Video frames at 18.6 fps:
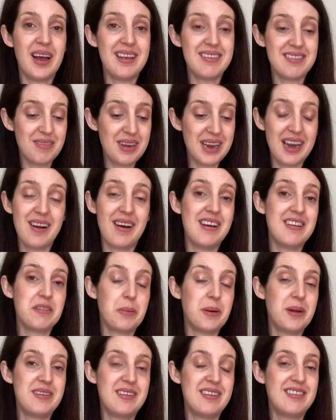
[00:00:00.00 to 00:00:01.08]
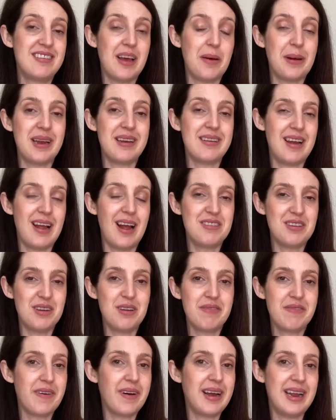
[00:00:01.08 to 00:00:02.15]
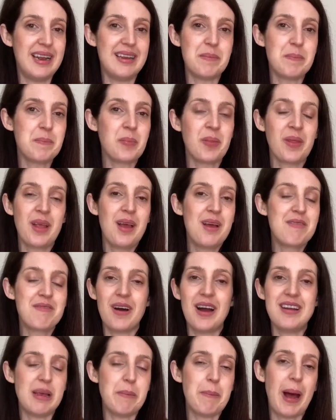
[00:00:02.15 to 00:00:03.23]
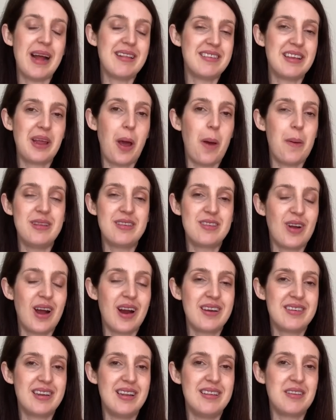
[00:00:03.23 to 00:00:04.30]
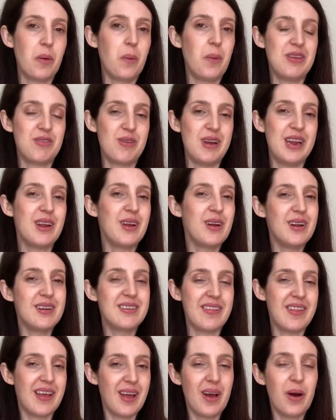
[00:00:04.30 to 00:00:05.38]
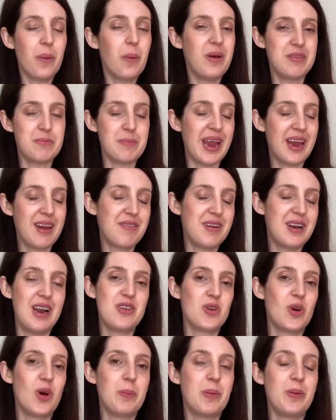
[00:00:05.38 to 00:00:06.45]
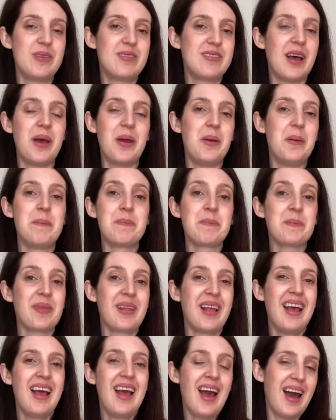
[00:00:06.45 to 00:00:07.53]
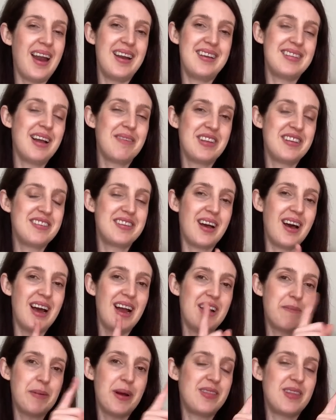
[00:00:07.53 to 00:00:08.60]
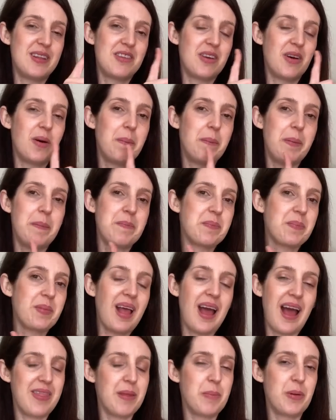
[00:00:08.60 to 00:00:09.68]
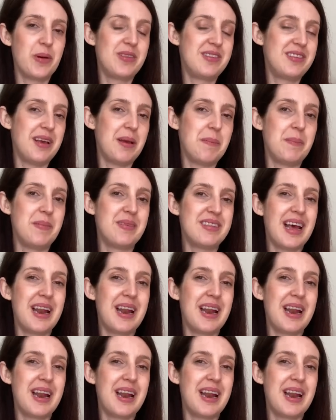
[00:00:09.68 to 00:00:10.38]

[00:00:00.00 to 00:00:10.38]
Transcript: It's a really nice one to sew actually. I do find Friday Pattern Co instructions always really good and they always make for an enjoyable sew. And I just love the style of both the top and the bottoms.